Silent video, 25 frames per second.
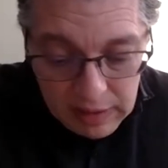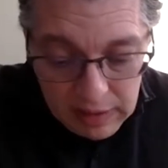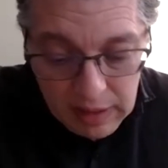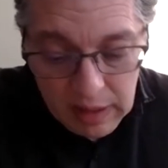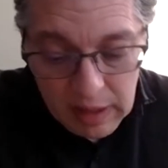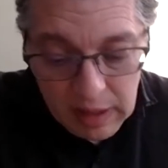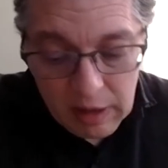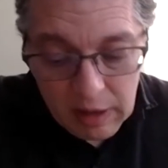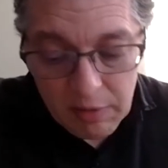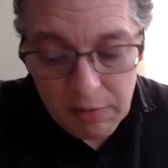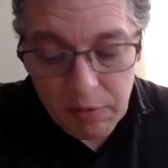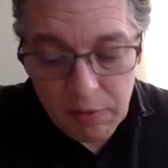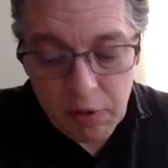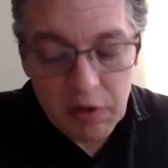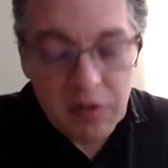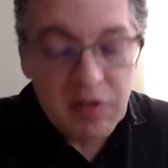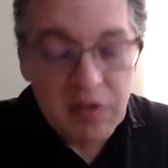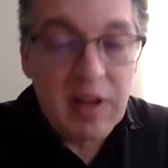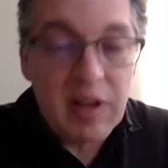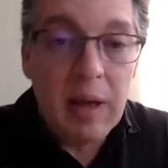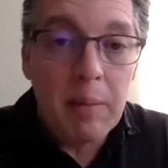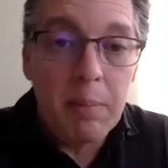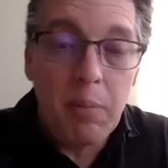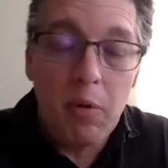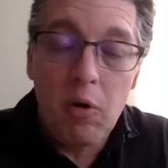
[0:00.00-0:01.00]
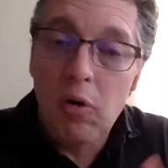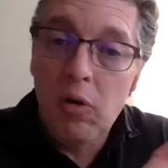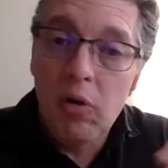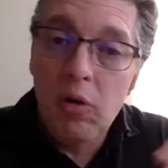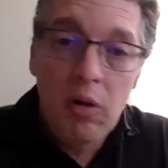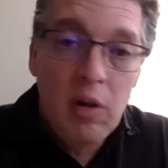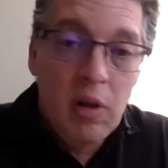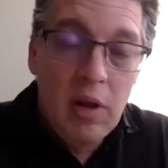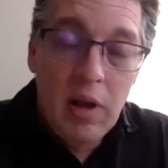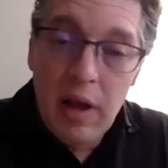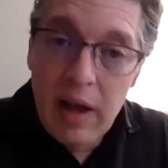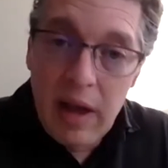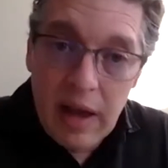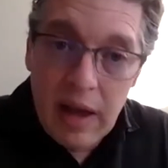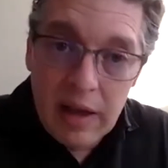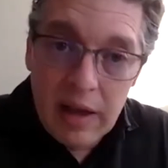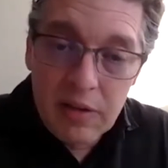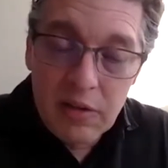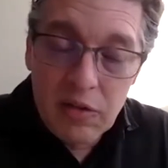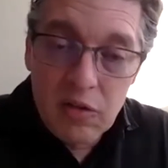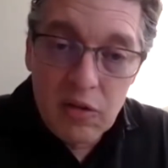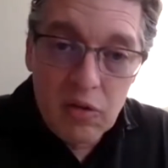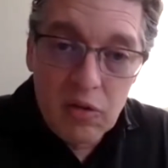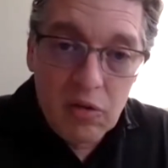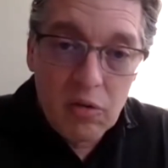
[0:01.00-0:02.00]
Uh, for example,
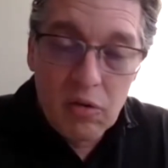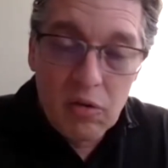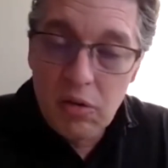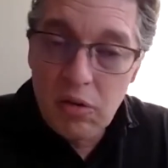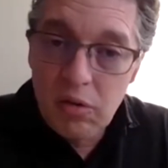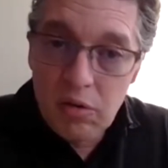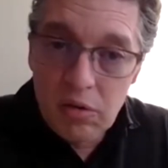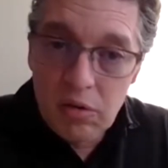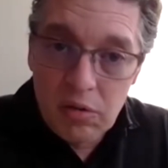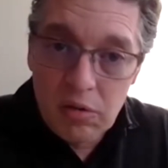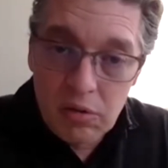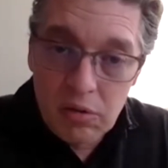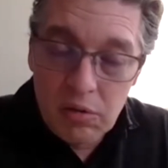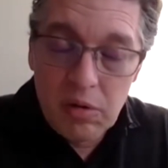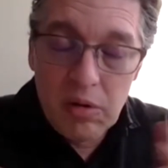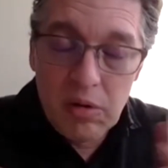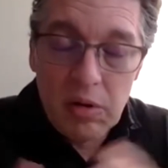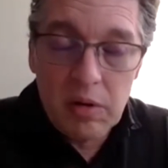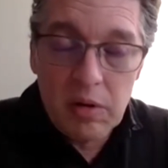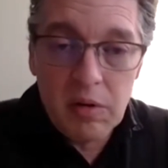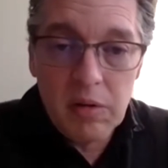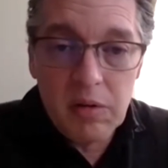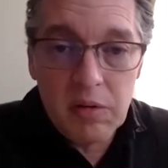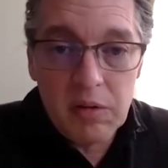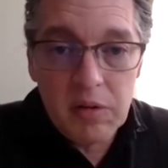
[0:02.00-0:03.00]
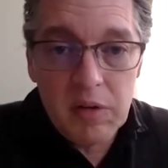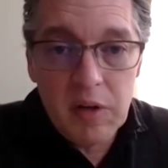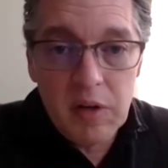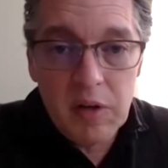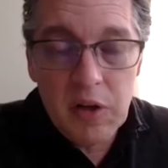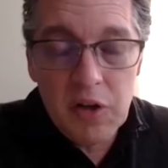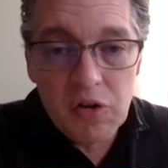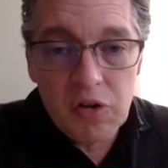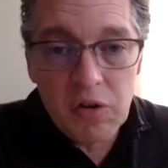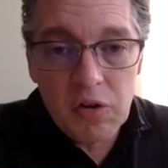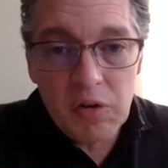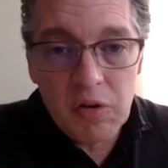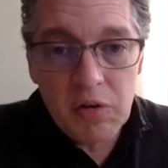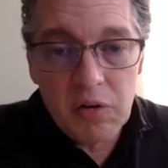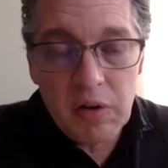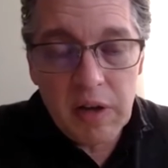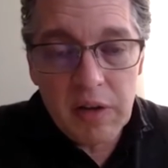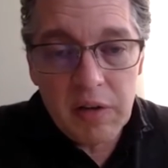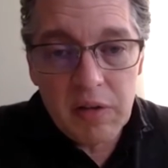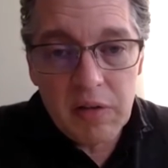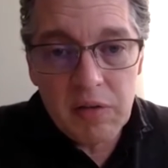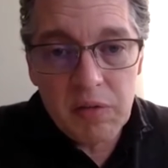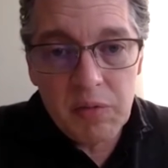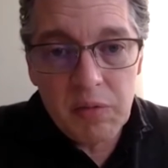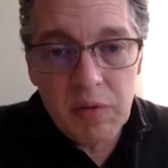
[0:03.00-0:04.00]
as your uh, teacher
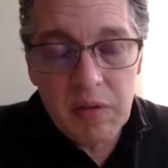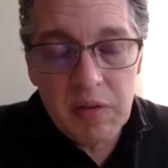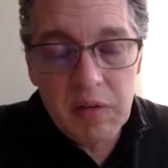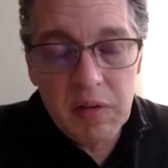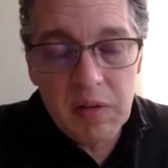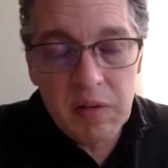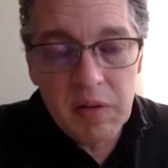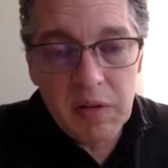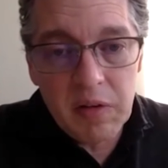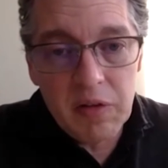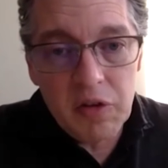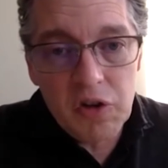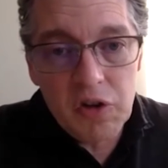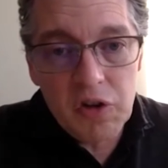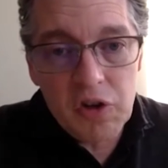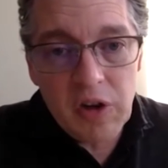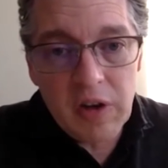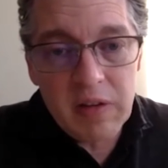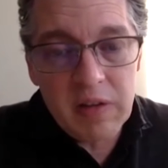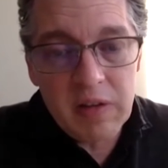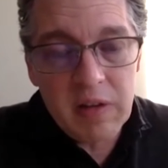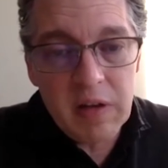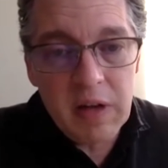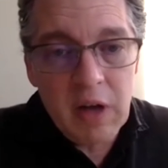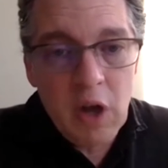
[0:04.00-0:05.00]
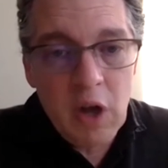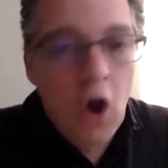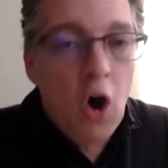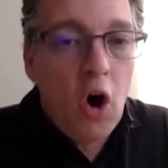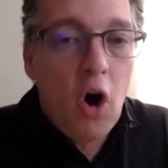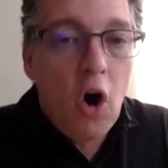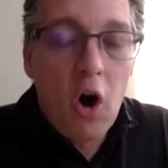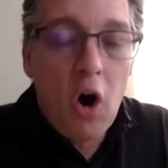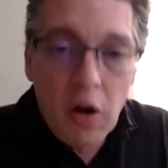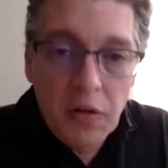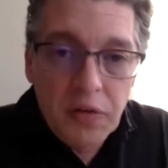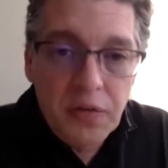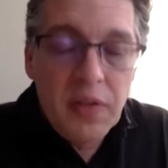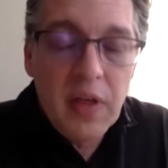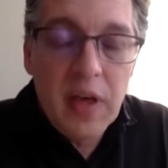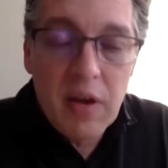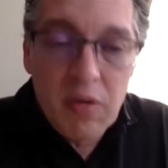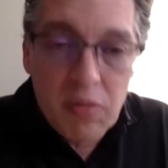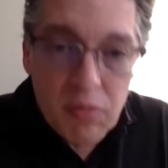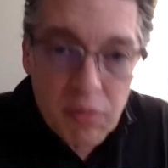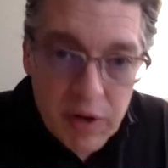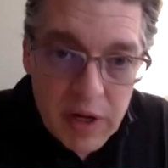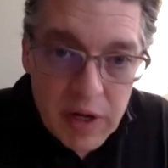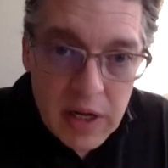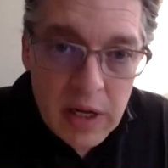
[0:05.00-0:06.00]
has recently suggested, ought they
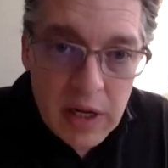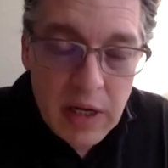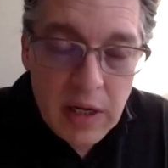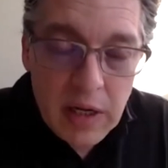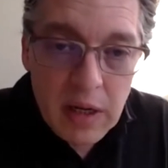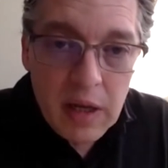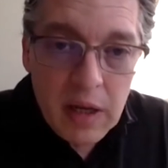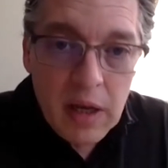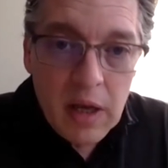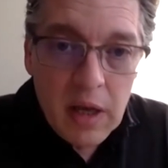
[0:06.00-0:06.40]
read,